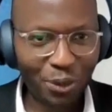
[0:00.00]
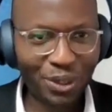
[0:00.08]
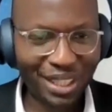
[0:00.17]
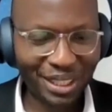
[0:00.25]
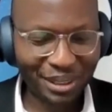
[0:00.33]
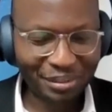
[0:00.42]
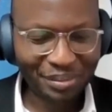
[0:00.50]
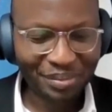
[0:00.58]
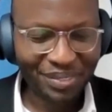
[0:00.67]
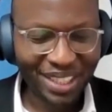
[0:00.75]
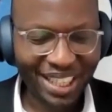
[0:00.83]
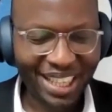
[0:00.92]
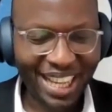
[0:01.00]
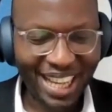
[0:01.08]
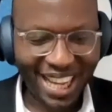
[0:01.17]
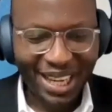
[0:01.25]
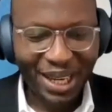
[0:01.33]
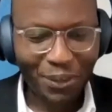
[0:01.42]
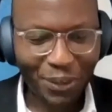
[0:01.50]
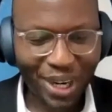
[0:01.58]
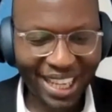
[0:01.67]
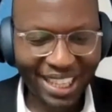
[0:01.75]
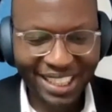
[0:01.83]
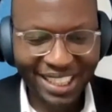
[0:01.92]
a good deal. Uh, what
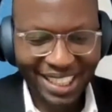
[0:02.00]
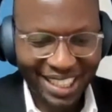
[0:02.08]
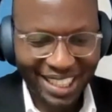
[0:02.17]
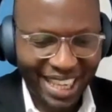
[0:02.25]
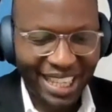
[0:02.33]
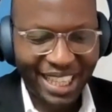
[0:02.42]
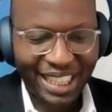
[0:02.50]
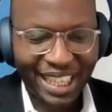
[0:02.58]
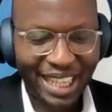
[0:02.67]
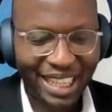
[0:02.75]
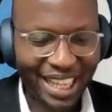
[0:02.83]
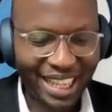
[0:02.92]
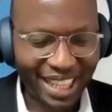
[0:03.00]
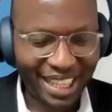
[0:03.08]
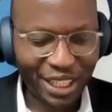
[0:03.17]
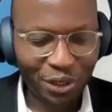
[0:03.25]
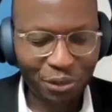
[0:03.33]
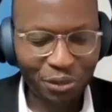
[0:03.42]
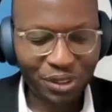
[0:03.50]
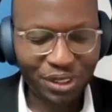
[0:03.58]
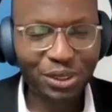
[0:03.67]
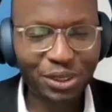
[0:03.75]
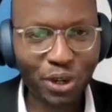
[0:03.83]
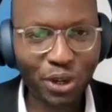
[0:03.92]
I like, uh, and I, I, think you
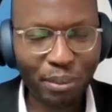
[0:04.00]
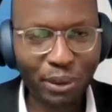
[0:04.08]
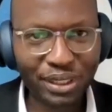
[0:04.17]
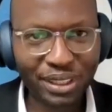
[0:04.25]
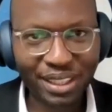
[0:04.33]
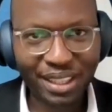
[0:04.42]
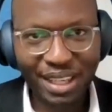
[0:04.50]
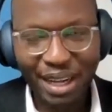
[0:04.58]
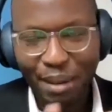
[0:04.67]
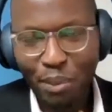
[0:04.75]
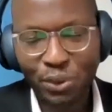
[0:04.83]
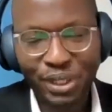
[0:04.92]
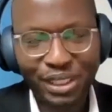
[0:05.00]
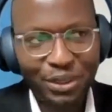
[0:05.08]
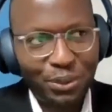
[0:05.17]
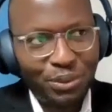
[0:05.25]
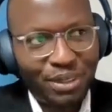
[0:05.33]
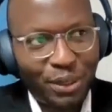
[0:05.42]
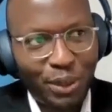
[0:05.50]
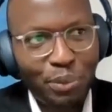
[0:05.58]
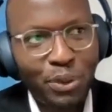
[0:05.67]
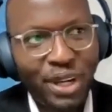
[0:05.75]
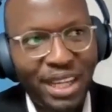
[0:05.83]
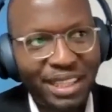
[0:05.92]
spoke about a book that you read.
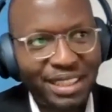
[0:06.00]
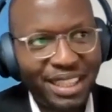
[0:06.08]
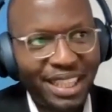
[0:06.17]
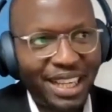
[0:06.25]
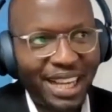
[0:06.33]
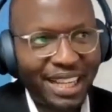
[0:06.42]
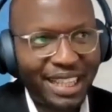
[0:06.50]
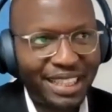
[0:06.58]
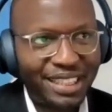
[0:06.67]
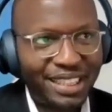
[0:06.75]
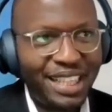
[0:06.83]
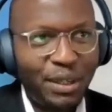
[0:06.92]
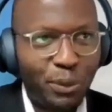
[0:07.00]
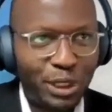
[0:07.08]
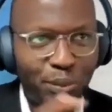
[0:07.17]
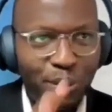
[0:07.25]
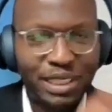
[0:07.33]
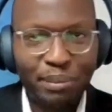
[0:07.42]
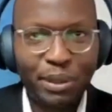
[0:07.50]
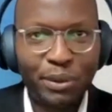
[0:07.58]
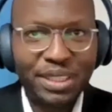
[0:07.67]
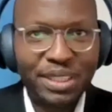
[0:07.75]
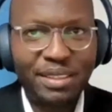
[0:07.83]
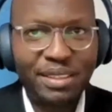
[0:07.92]
One book I really like and which speaks
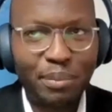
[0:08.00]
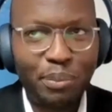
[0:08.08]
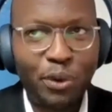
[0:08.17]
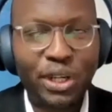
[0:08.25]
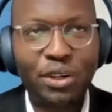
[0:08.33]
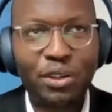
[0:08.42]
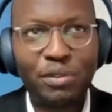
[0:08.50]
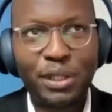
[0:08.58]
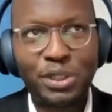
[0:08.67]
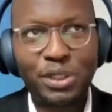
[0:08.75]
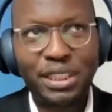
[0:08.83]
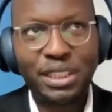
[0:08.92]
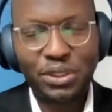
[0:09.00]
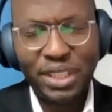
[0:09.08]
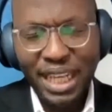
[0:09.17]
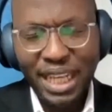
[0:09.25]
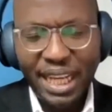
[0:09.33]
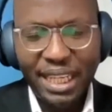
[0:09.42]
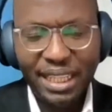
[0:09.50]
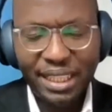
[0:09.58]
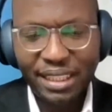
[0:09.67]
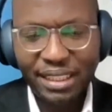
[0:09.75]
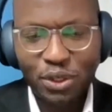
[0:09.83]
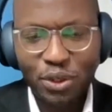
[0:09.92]
about this model of negotiation
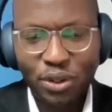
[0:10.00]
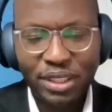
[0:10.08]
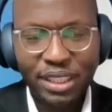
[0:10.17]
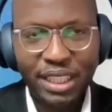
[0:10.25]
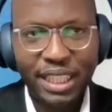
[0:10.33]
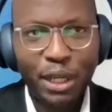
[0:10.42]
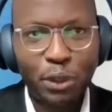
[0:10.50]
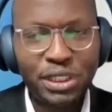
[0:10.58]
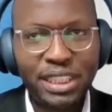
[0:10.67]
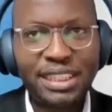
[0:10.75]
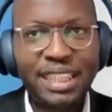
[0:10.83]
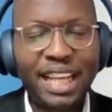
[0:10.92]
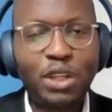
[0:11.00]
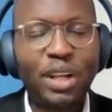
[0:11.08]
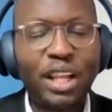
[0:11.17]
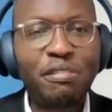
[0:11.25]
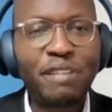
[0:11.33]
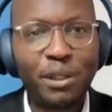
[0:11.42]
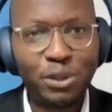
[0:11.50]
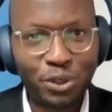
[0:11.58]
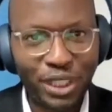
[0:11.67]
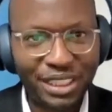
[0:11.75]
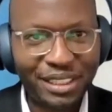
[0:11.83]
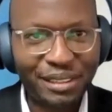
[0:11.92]
is called "Negotiating Like Your Life Counts
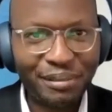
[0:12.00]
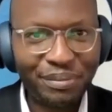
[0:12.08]
on It."